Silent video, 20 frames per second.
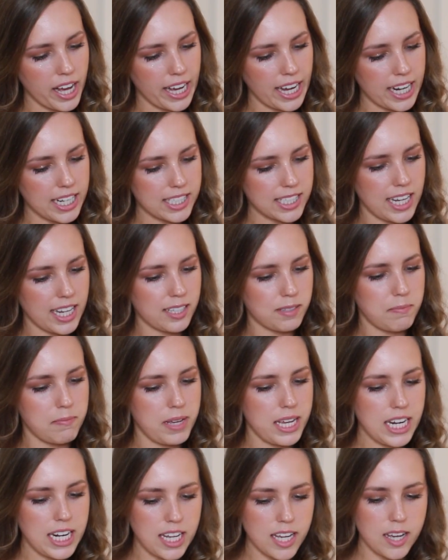I got a size
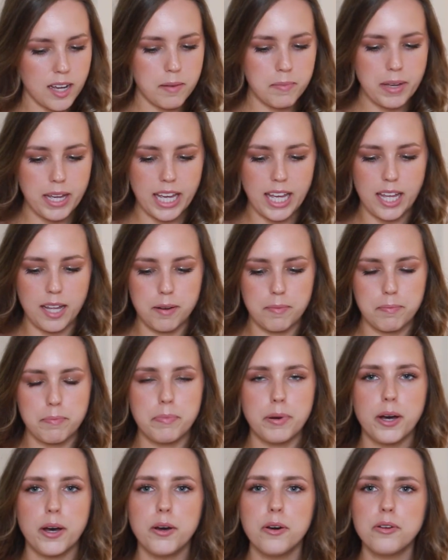medium in
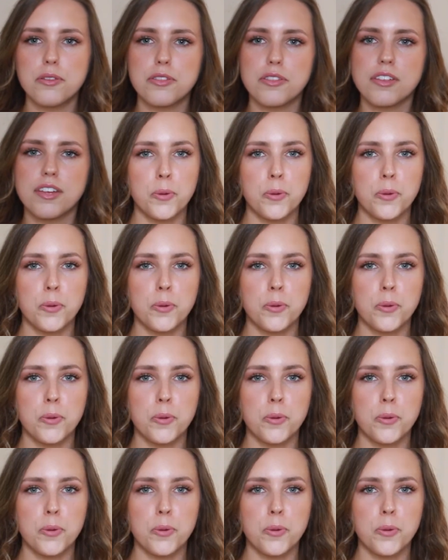both.